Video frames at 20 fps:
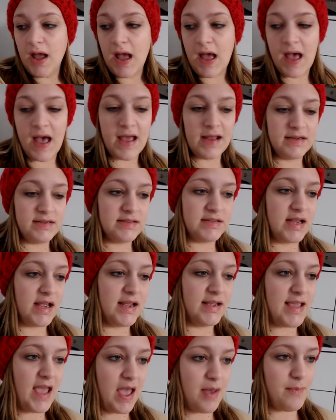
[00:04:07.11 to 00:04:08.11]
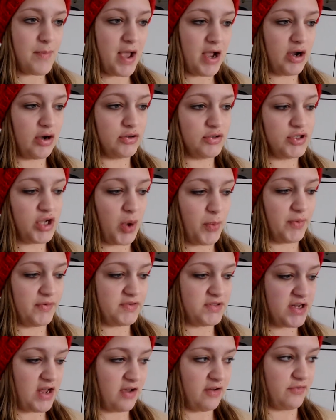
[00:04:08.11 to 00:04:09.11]
and getting back on top
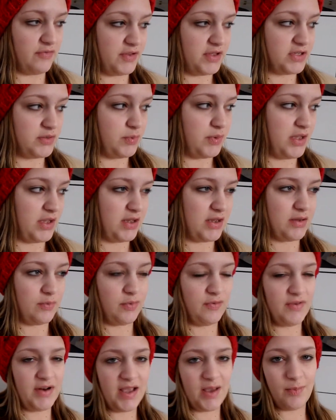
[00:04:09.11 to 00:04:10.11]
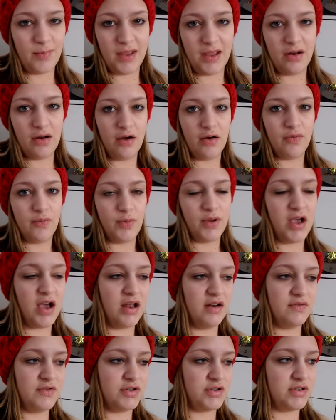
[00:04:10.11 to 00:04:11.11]
of stuff this week with Liam being off we
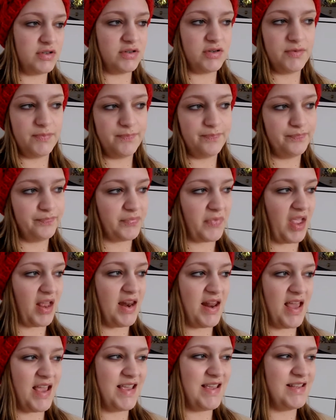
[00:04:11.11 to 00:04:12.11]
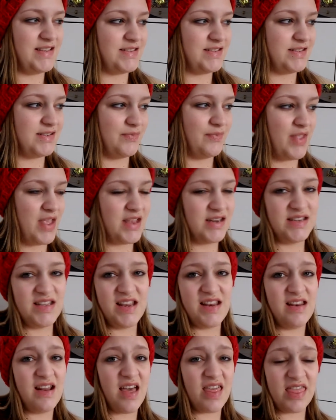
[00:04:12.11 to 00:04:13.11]
kind of just lazed
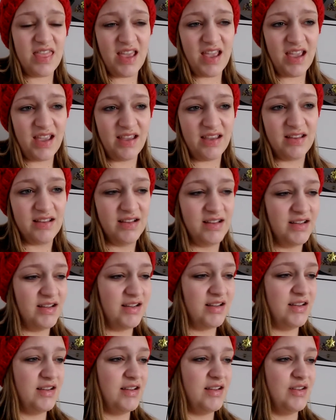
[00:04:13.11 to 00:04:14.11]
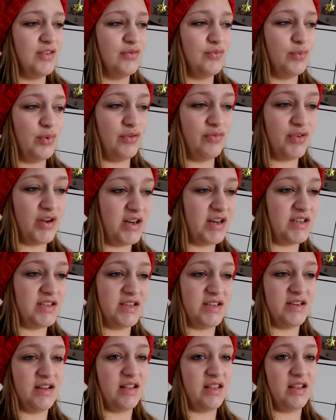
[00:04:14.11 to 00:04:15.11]
did nothing we really
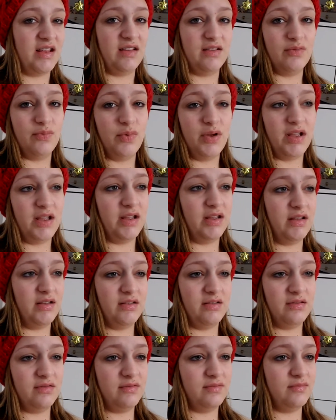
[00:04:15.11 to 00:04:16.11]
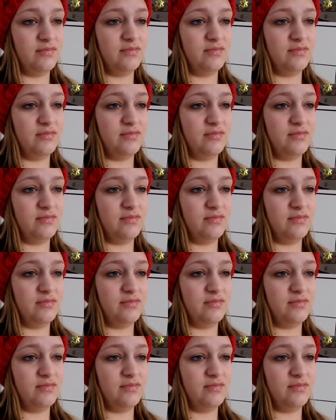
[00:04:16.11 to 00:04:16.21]
did nothing we